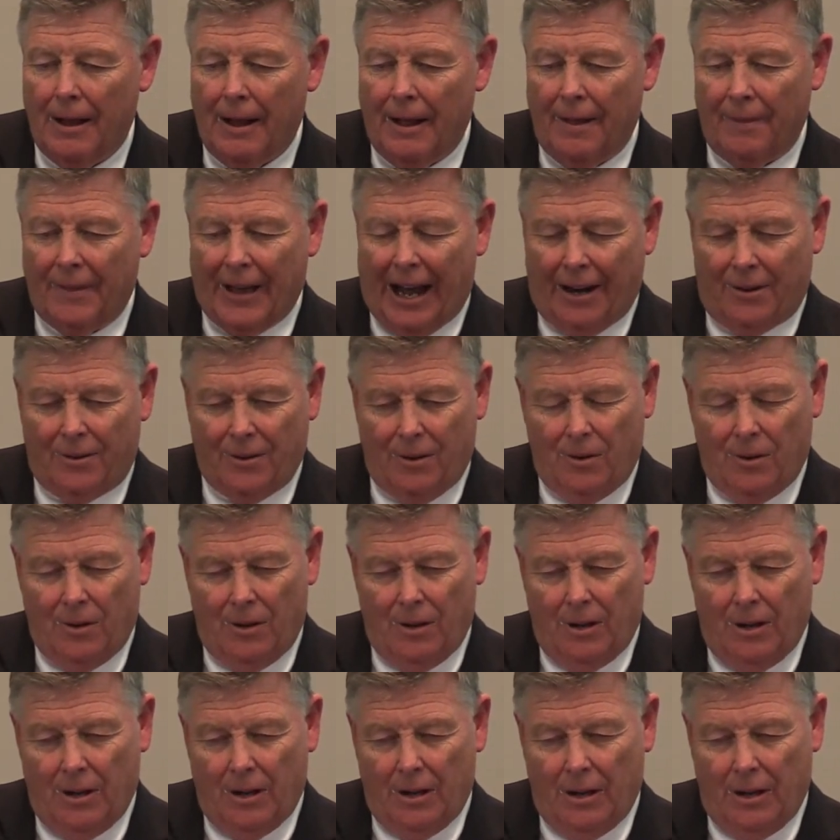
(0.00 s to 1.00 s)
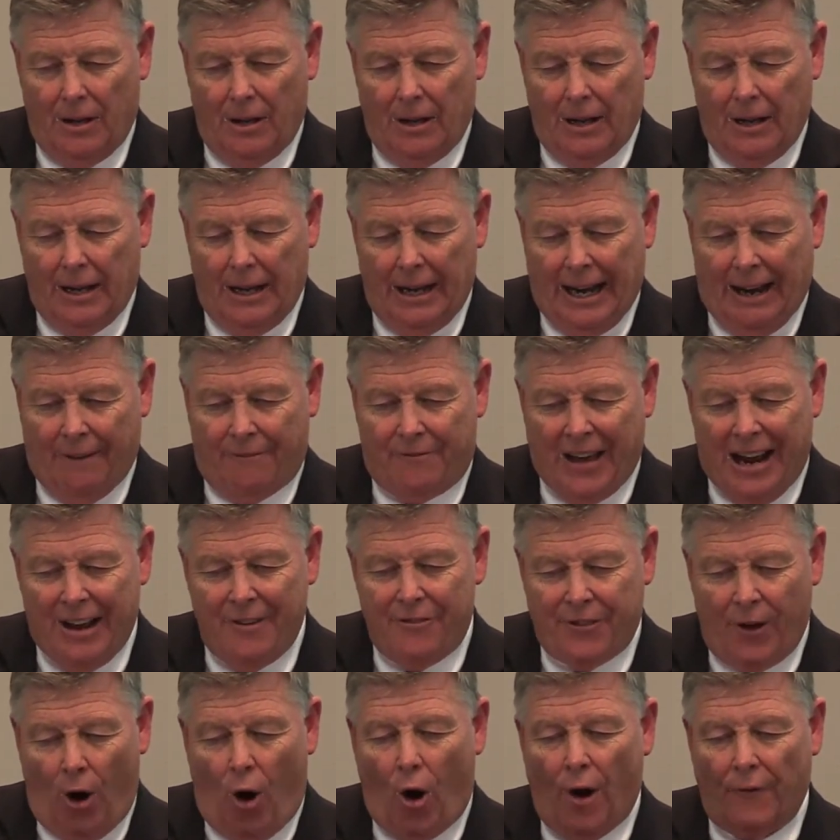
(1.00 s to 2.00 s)
that if they
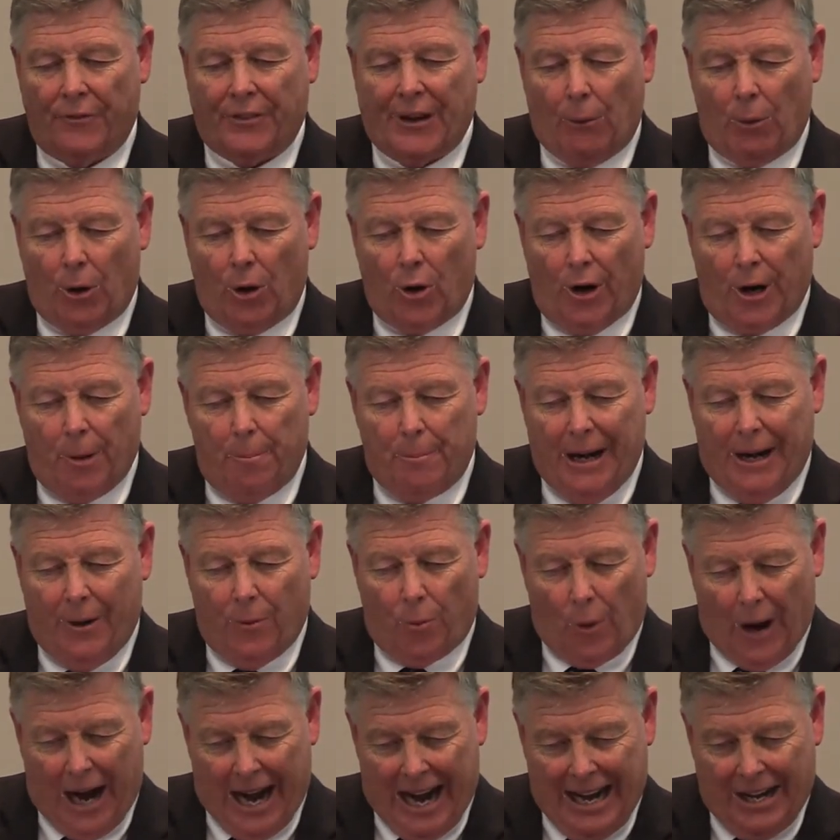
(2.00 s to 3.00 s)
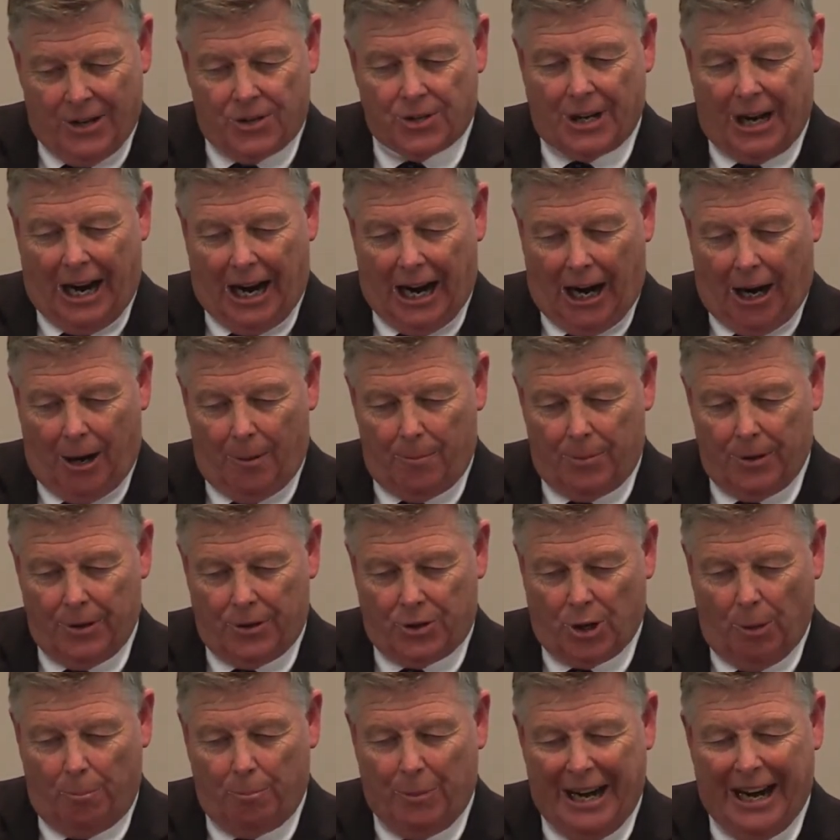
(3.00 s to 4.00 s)
thought they were going to be raised up
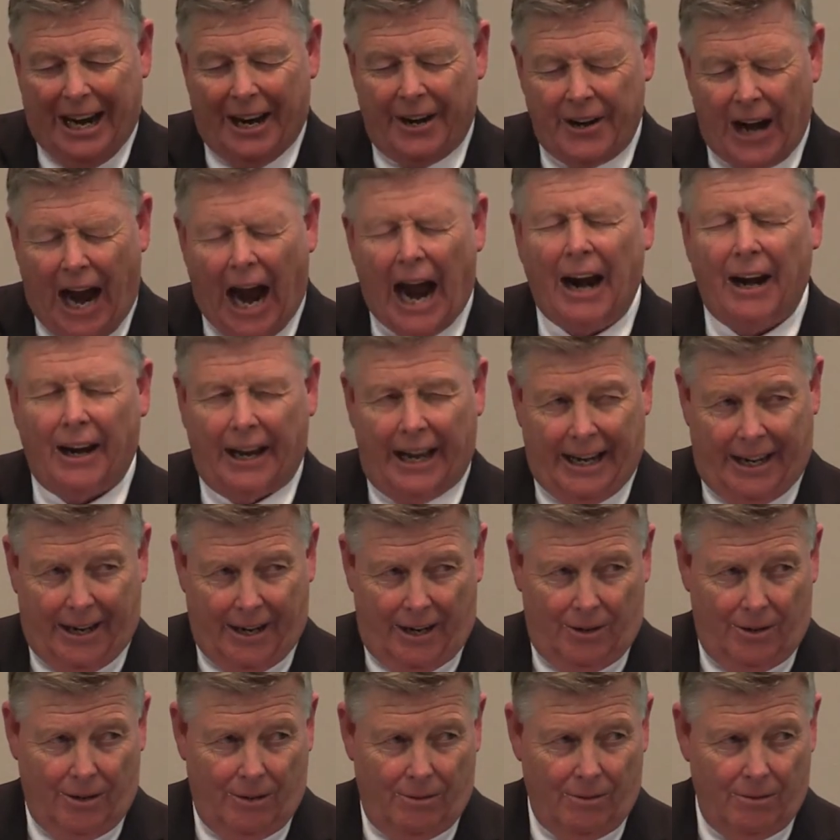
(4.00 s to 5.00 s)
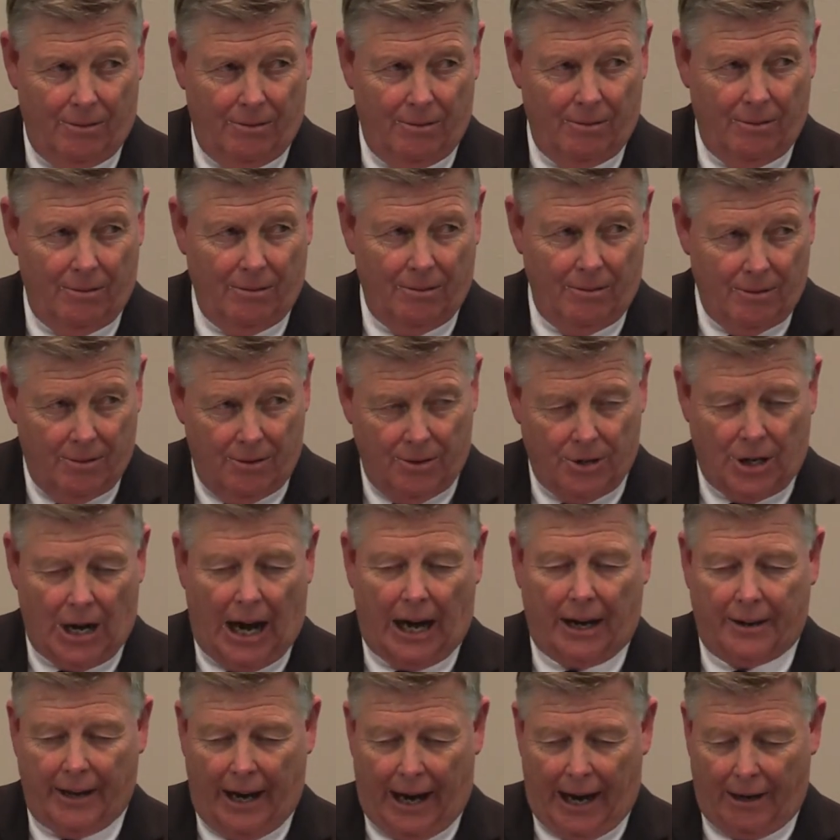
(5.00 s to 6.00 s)
to be annihilated, it's
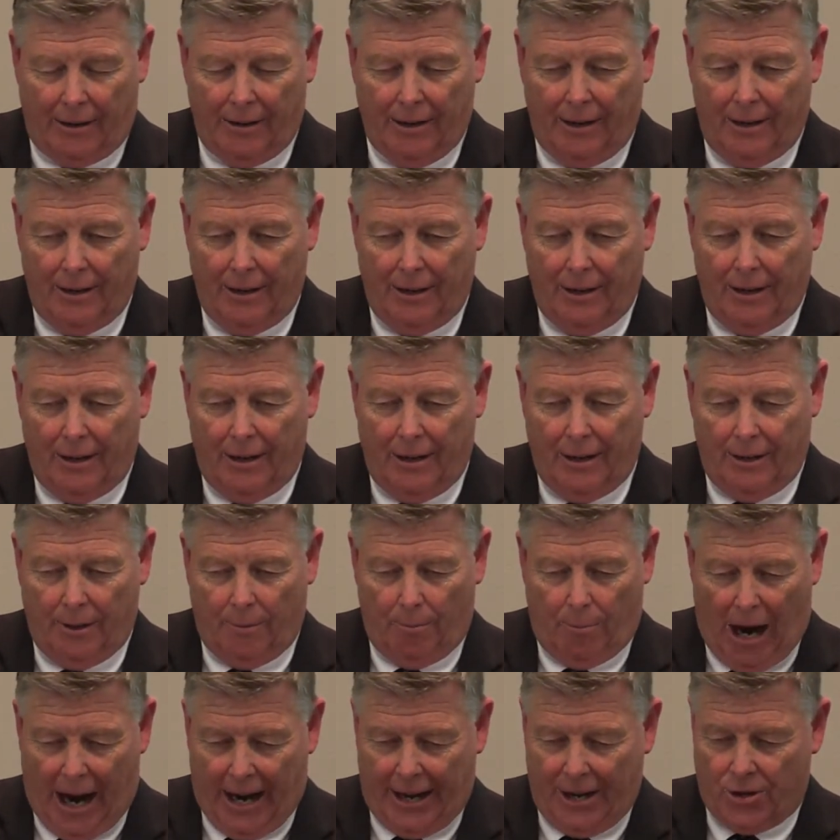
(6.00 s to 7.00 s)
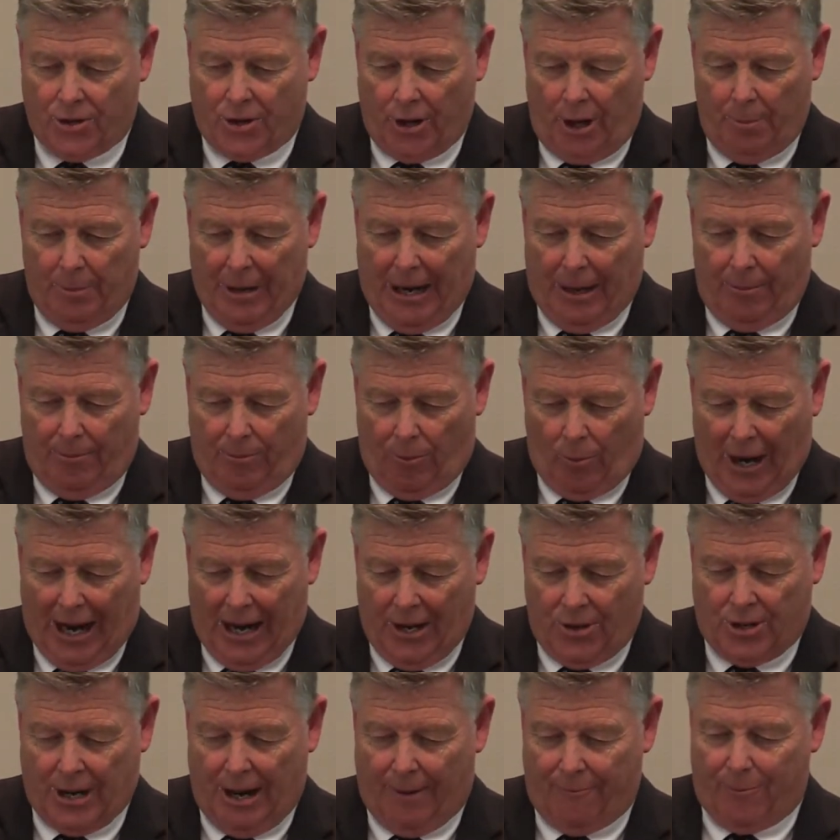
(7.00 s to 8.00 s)
like that. Body's going to be
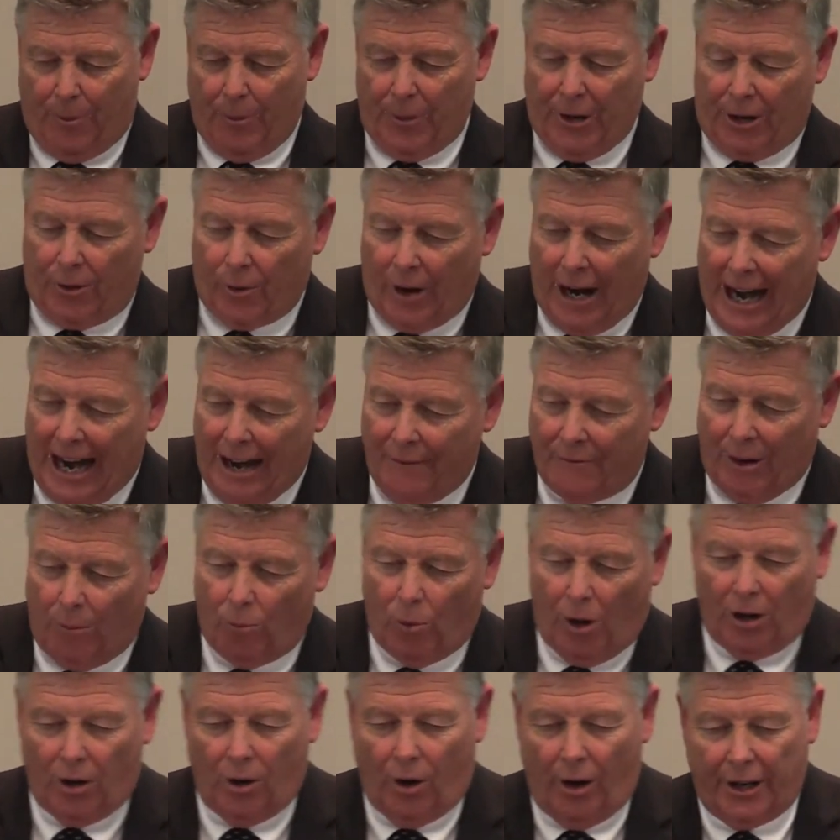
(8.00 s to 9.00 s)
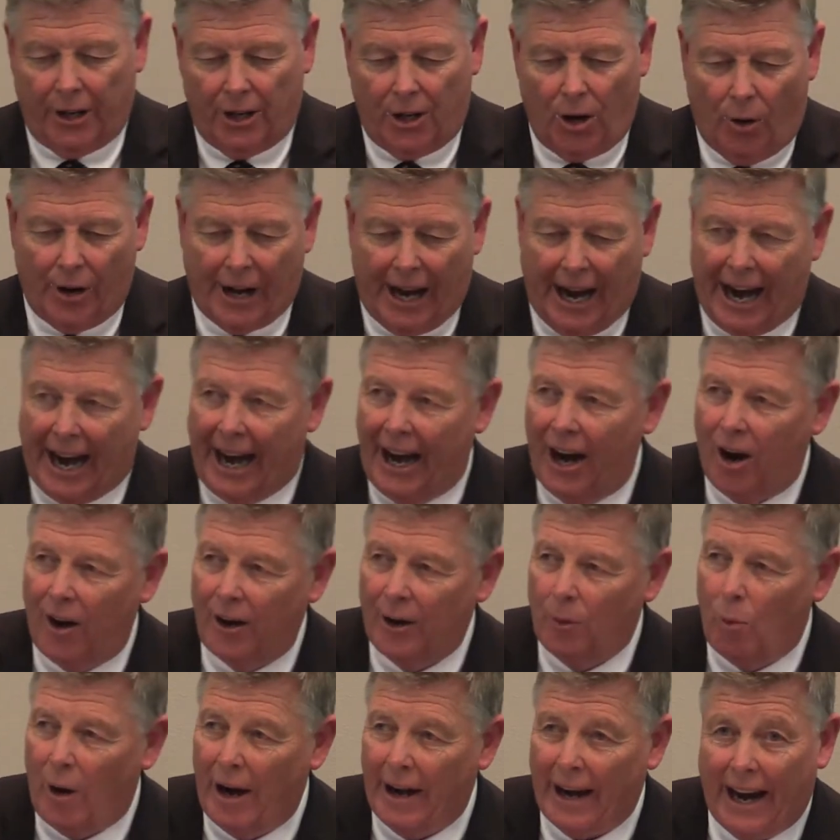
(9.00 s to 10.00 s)
raised up from the grave, and we're going to go to hell.
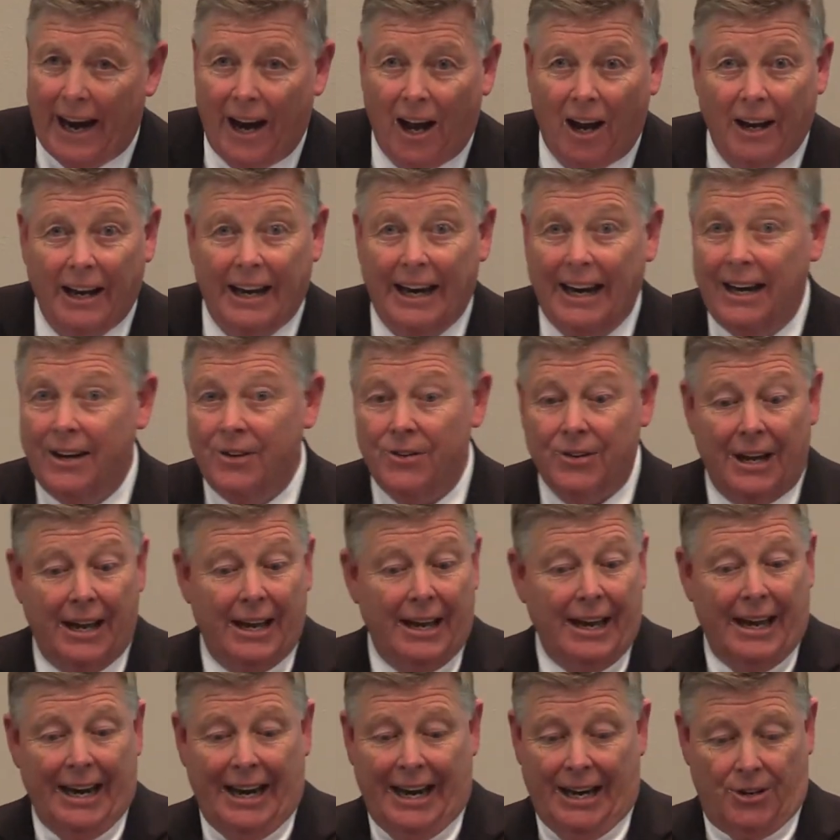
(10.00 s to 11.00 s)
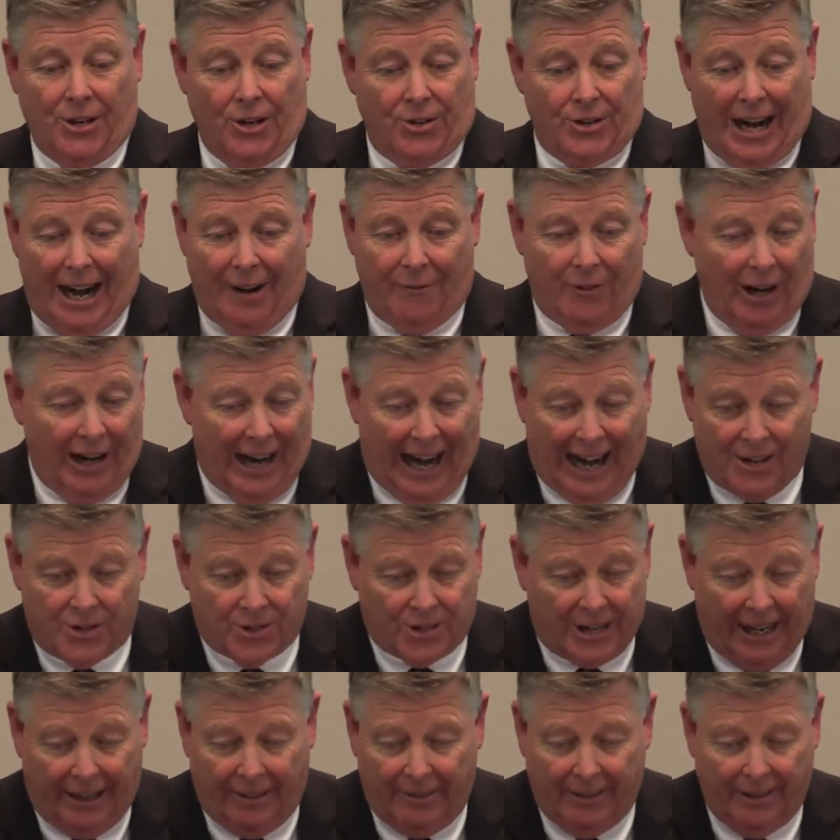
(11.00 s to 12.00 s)
And what hell is is just
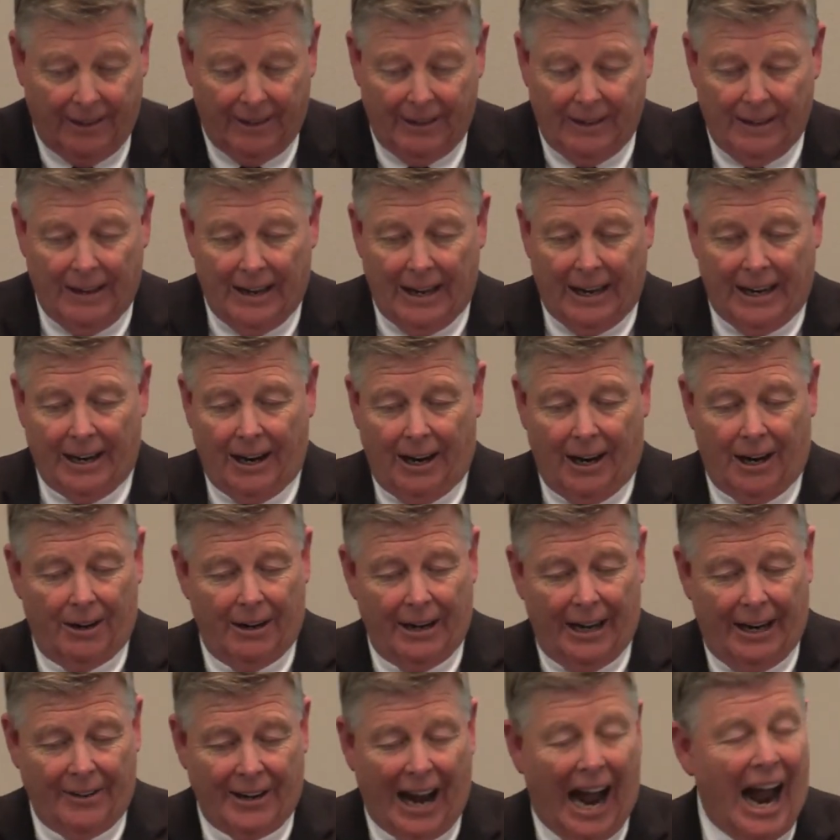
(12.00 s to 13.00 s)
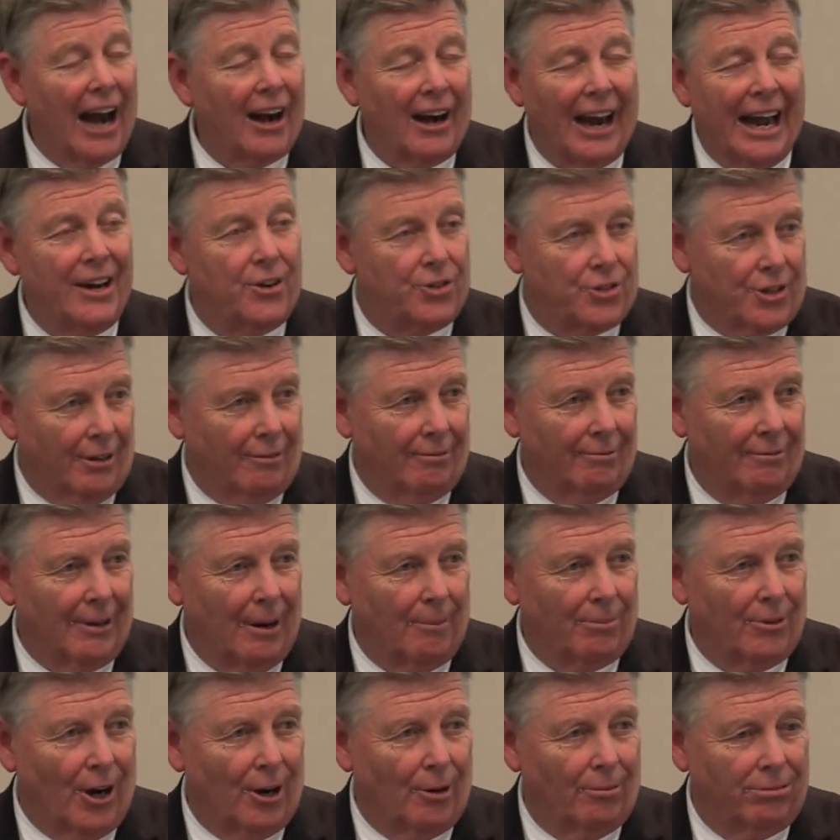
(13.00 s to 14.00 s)
everlasting uh, annihilation.
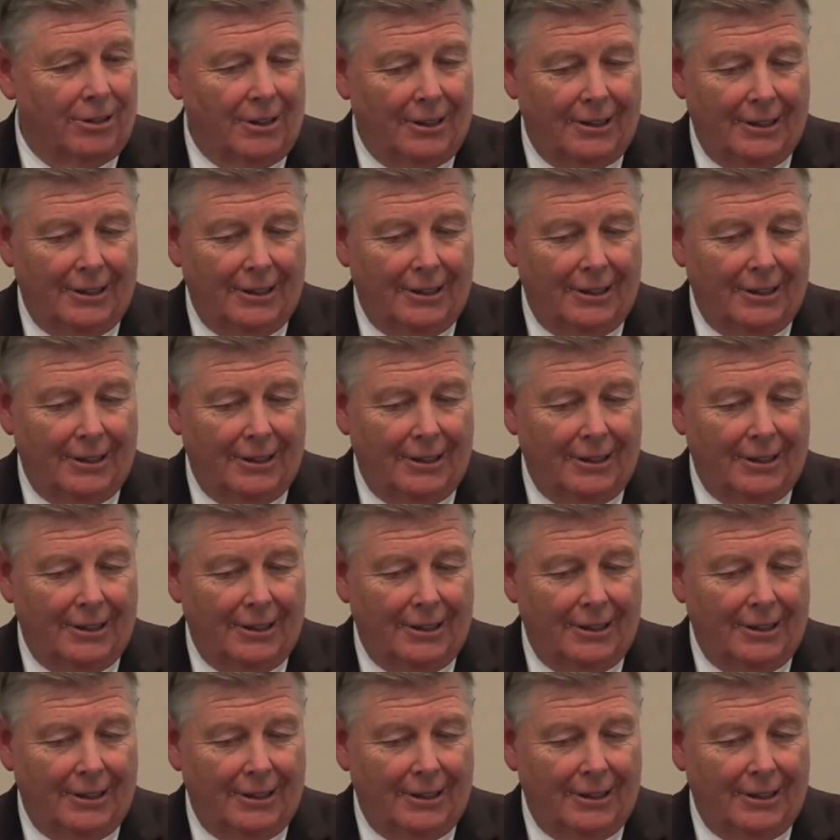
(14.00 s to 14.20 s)
I'm going to,